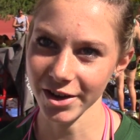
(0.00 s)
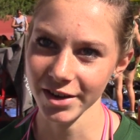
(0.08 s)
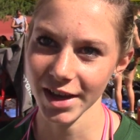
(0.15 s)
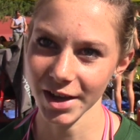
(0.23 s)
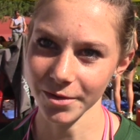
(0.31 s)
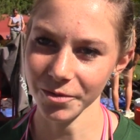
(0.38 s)

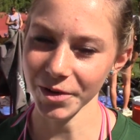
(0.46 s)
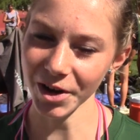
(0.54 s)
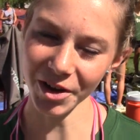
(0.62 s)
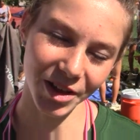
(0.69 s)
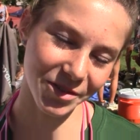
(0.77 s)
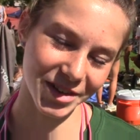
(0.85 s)
and
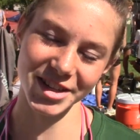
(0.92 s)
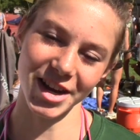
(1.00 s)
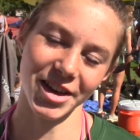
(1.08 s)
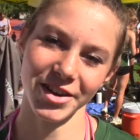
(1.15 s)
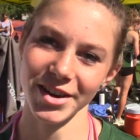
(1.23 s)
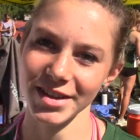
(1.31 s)
we all love each
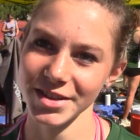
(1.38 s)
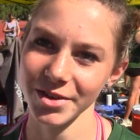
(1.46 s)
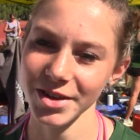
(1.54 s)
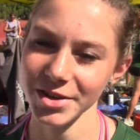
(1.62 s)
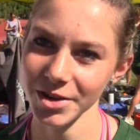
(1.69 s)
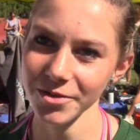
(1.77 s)
other, and
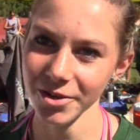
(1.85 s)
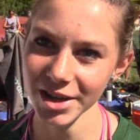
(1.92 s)
so we do it